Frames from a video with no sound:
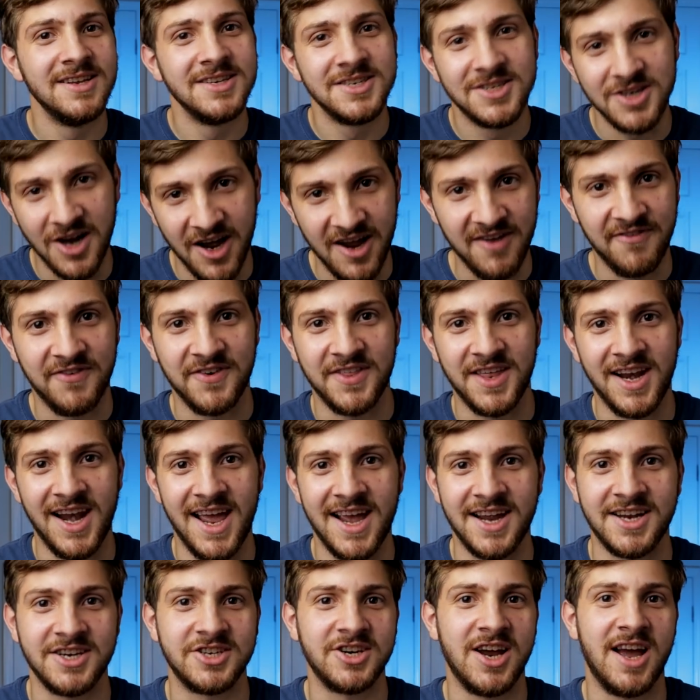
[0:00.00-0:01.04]
Sorry for the
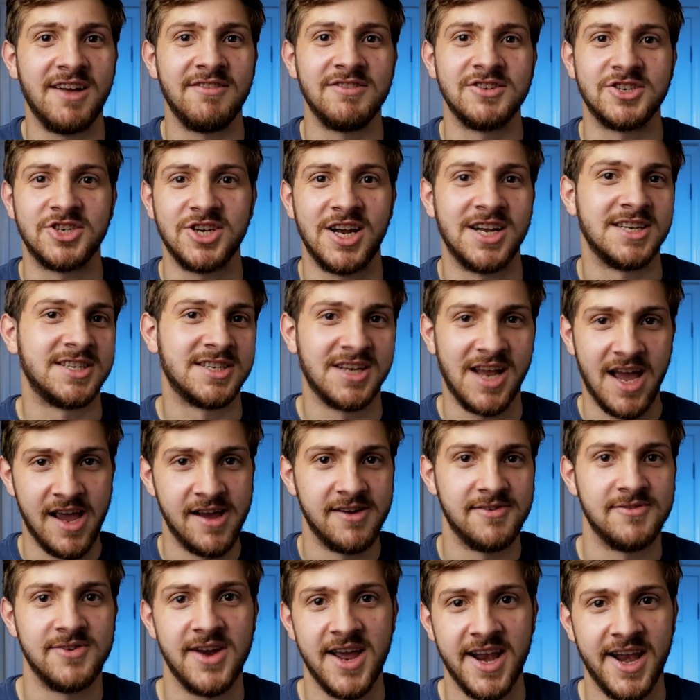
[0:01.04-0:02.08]
lack of travel shots,
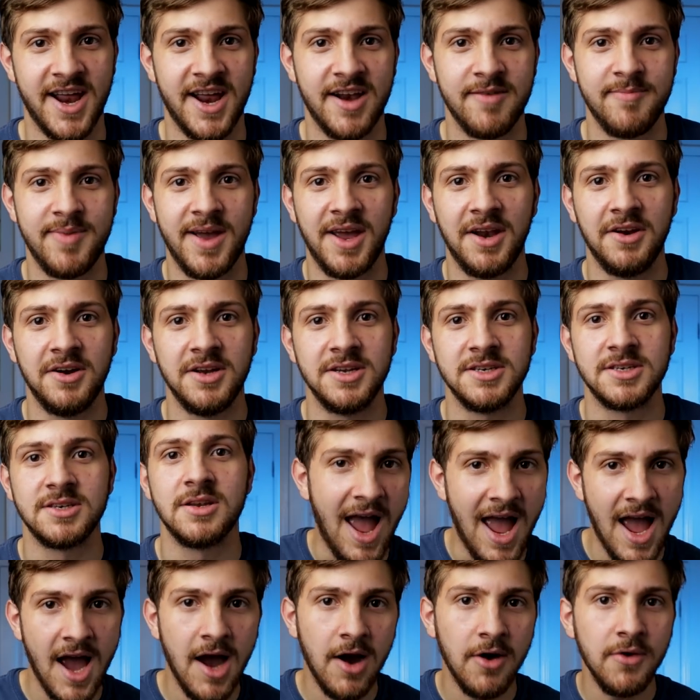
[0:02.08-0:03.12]
I ran out of batteries.
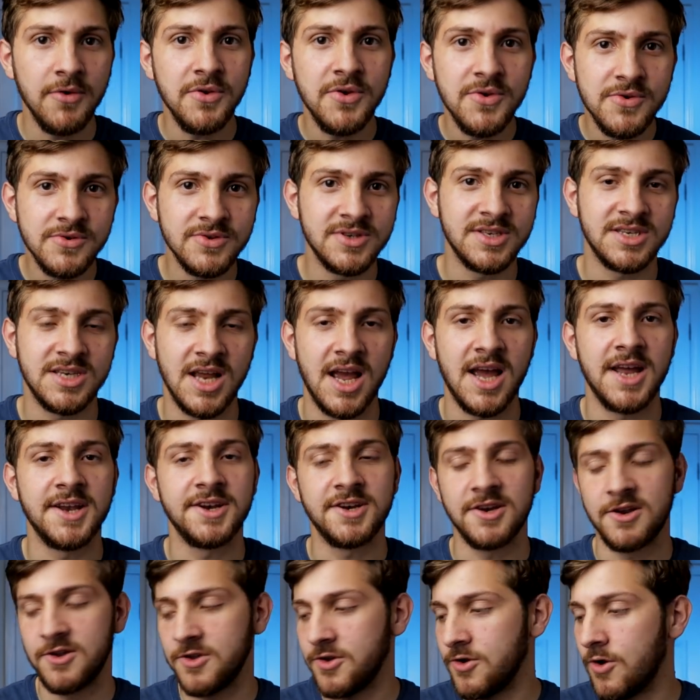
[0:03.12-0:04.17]
How you
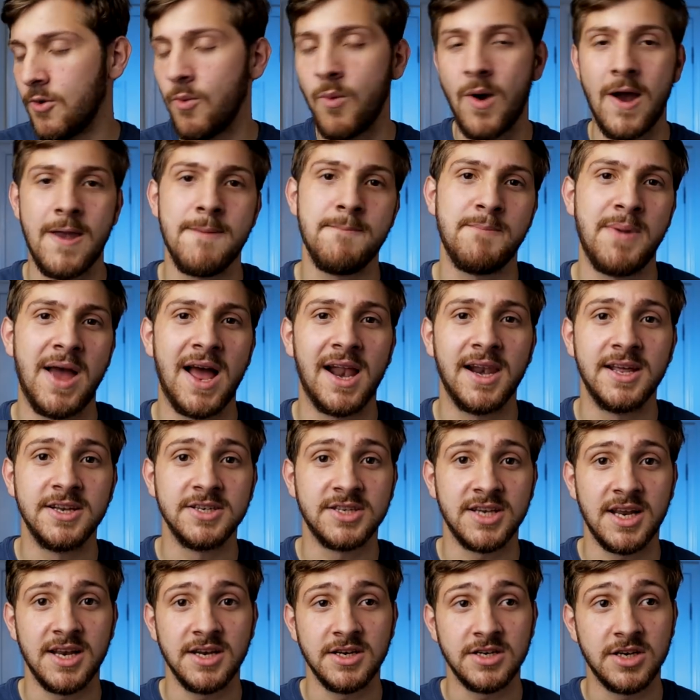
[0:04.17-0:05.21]
set your white
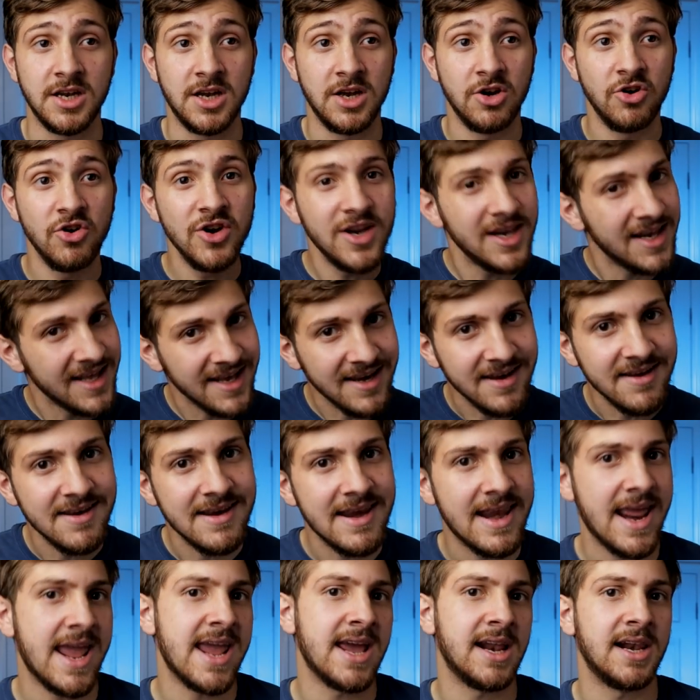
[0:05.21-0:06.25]
balance to really
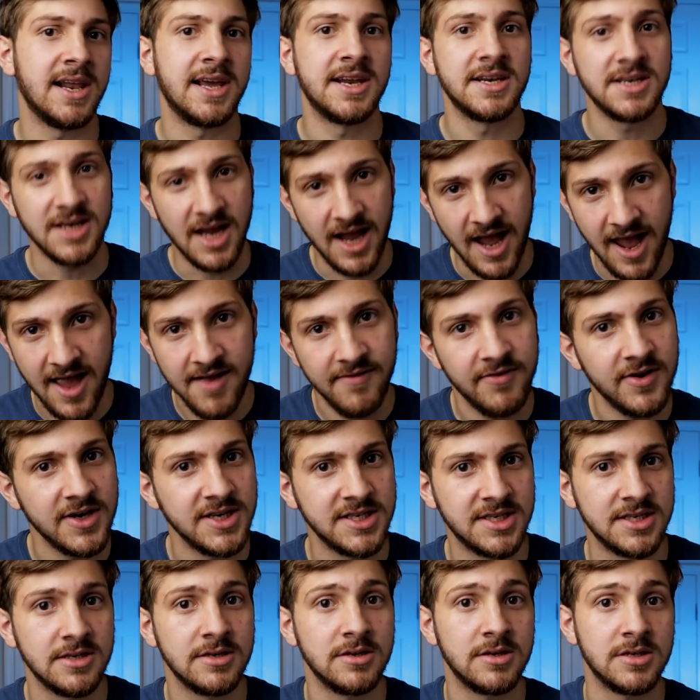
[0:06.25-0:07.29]
nail it every
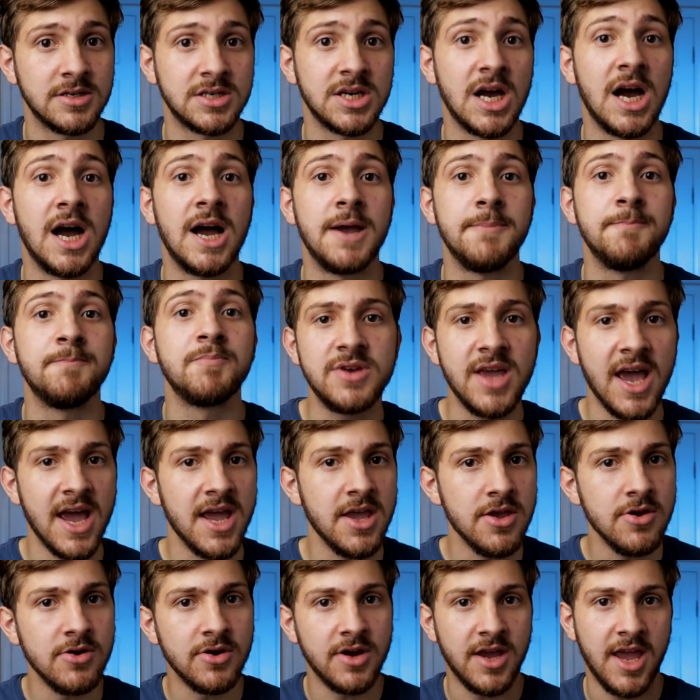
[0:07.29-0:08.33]
single time.
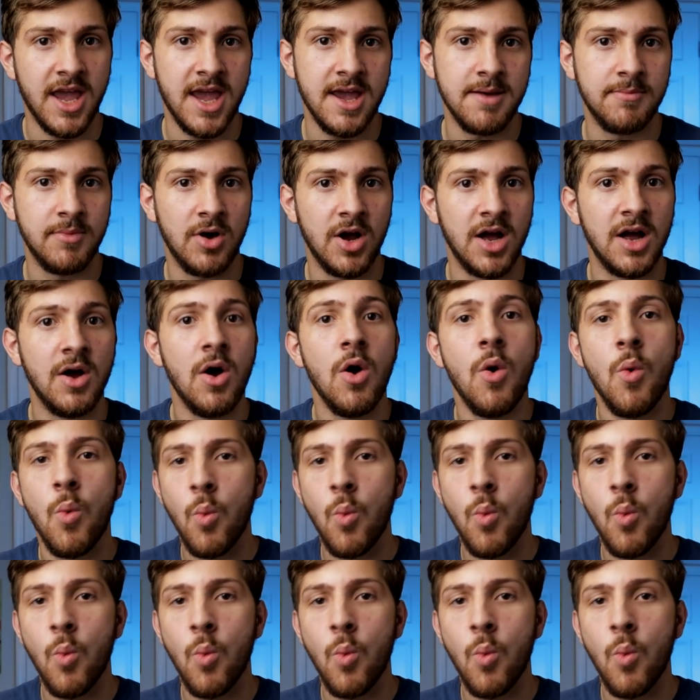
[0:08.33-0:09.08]
Get your camera